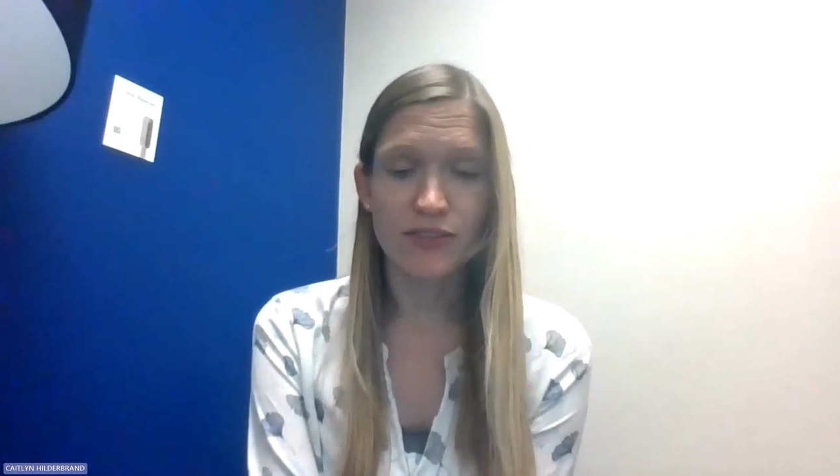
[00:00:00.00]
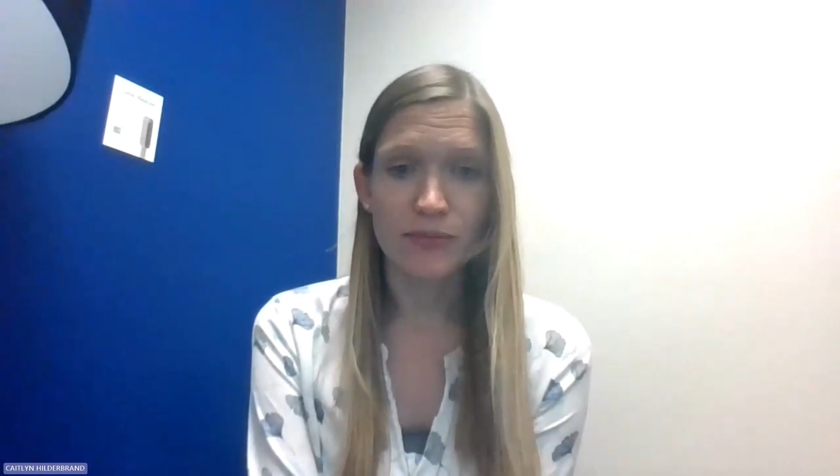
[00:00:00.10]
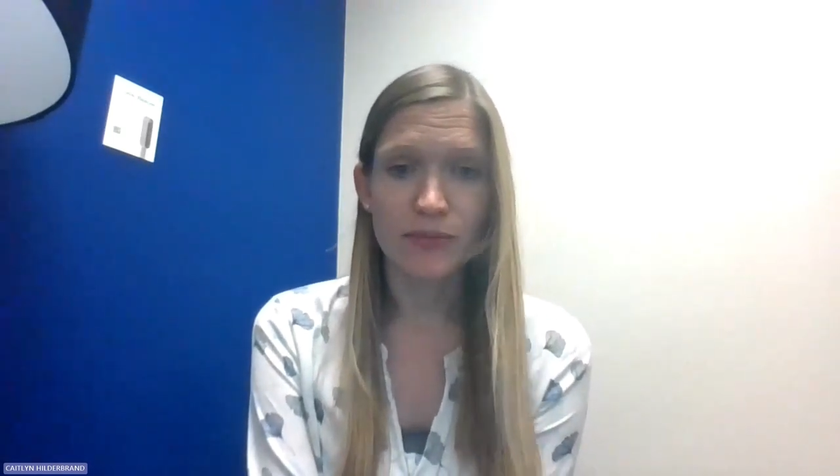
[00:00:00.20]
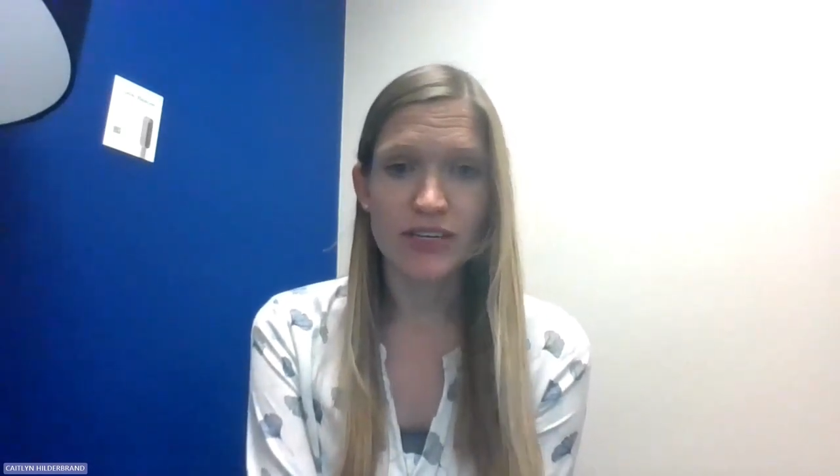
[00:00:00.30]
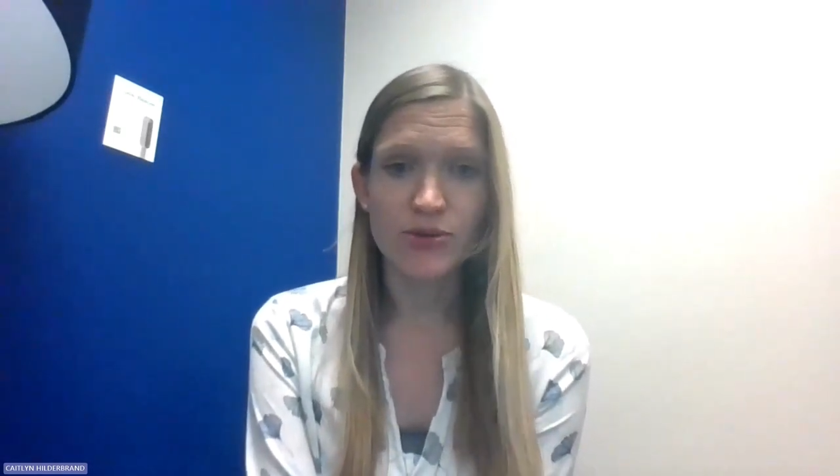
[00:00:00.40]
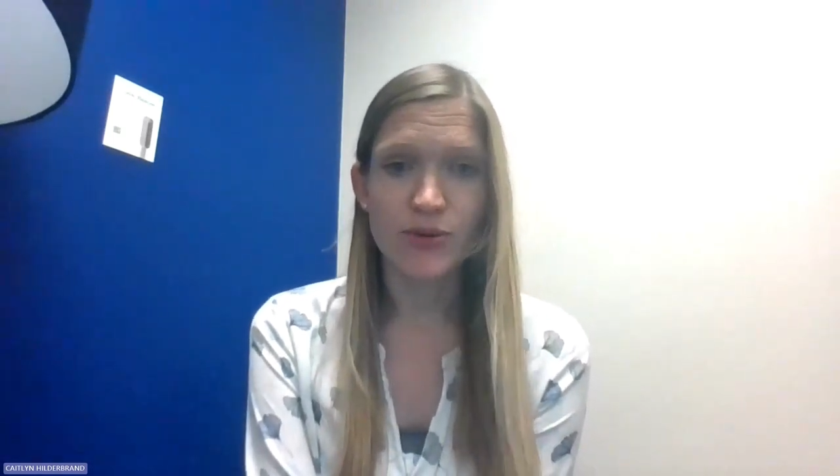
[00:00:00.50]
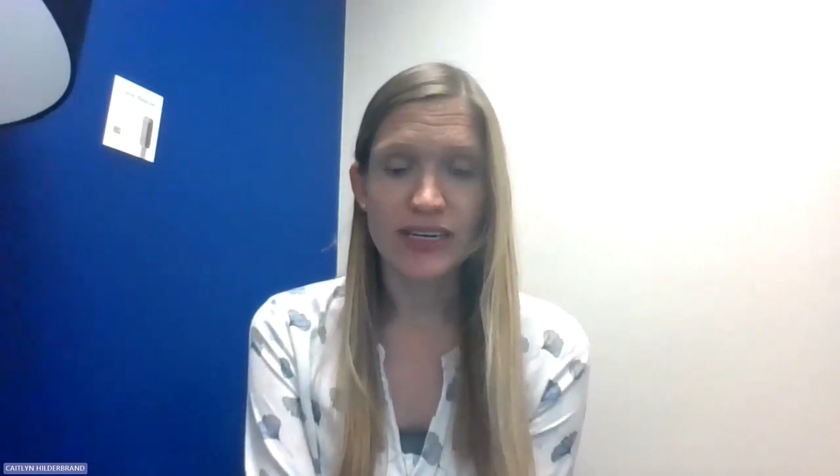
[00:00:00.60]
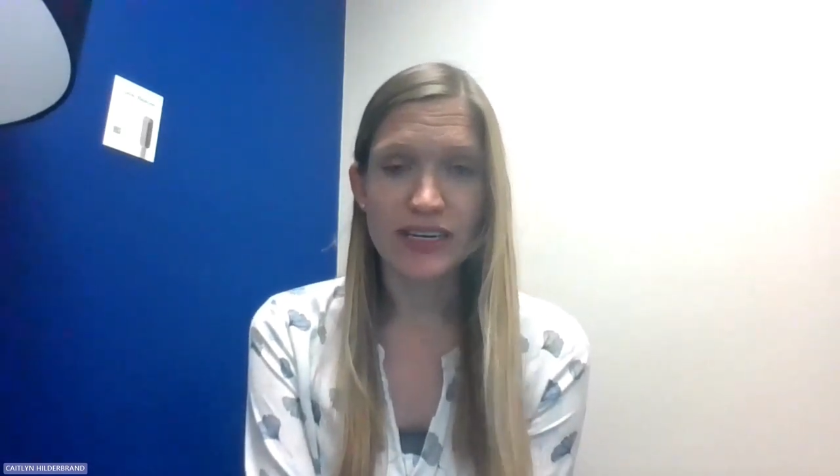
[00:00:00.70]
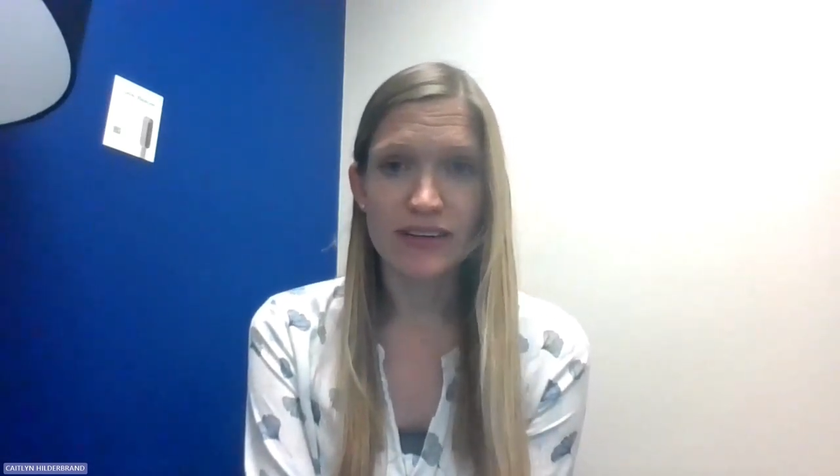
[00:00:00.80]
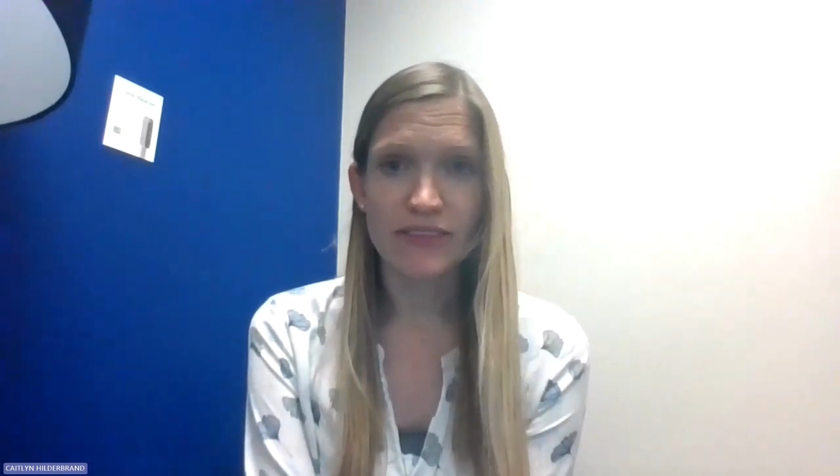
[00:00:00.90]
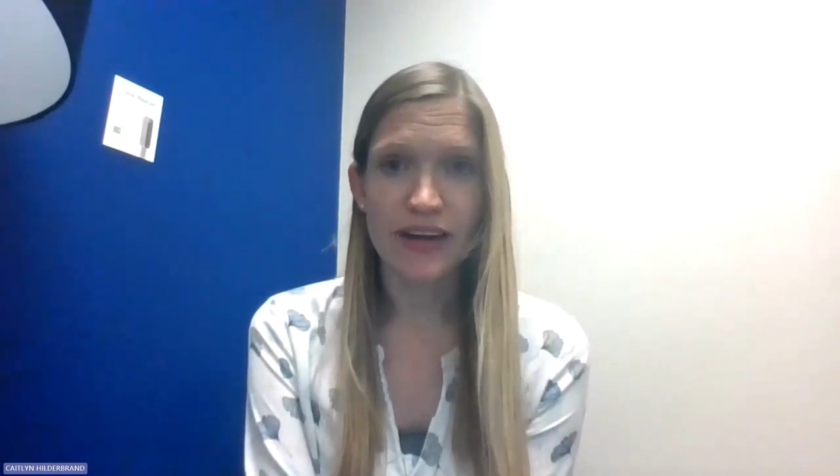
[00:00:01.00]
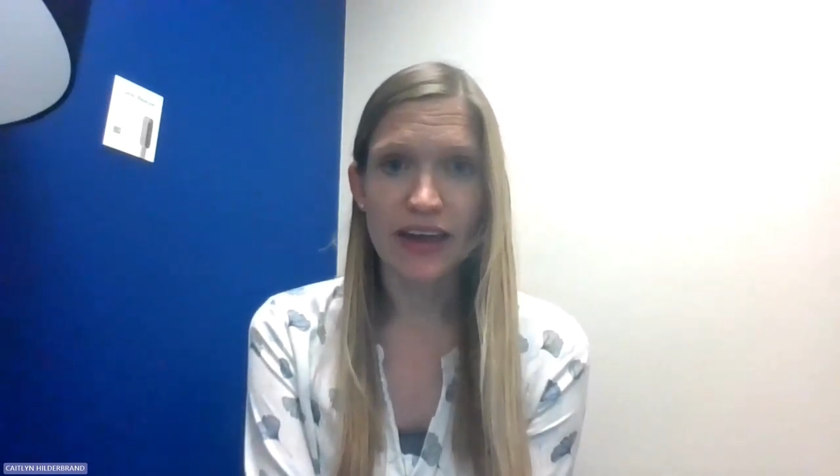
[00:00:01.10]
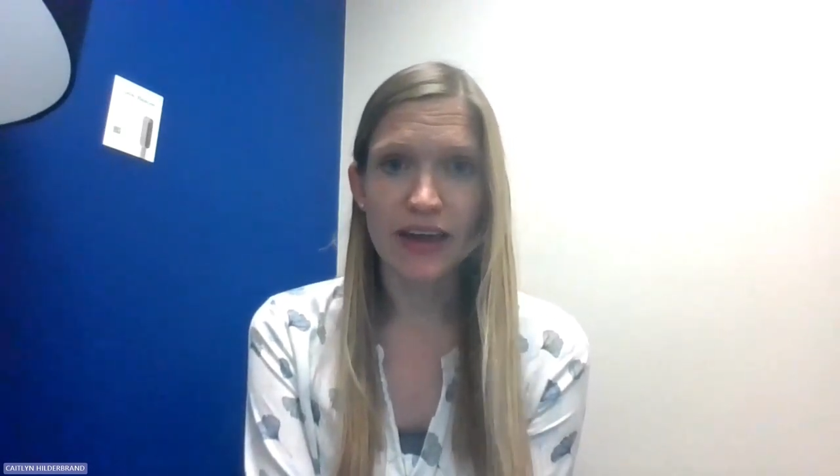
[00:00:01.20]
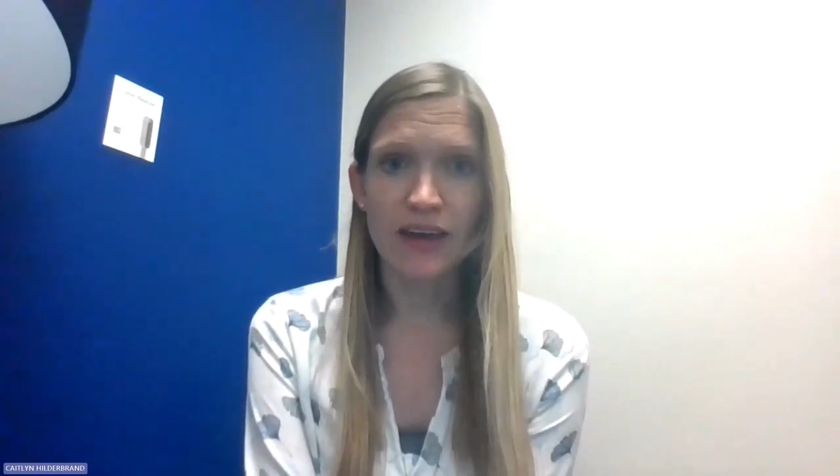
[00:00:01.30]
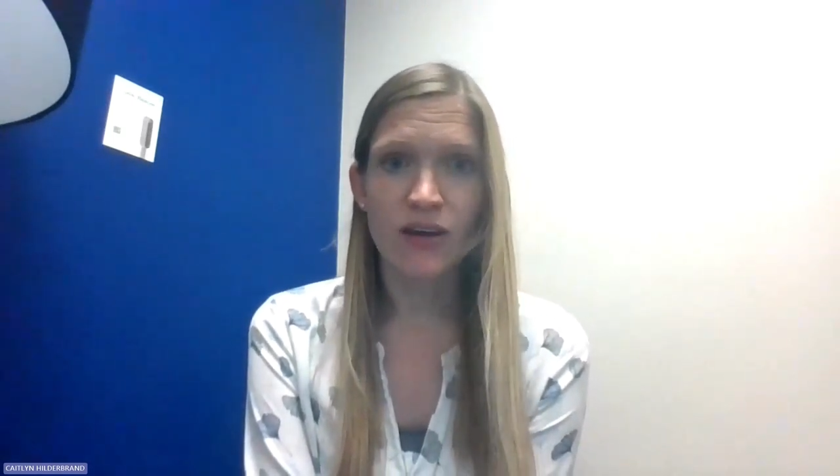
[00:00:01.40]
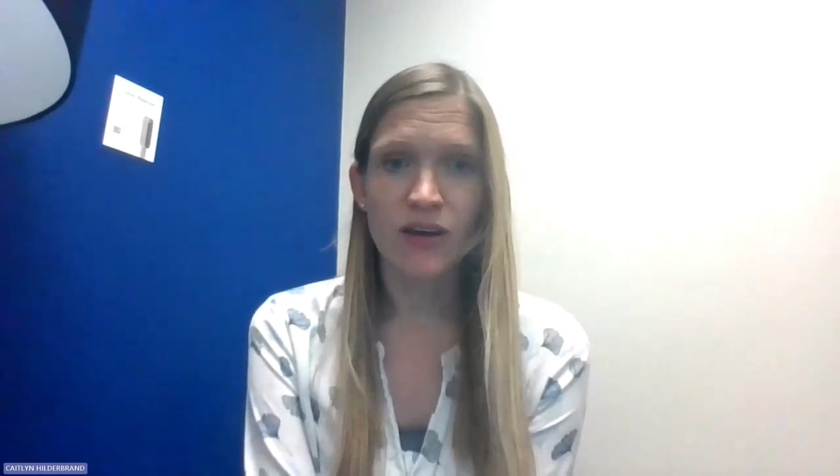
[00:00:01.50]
for me to identify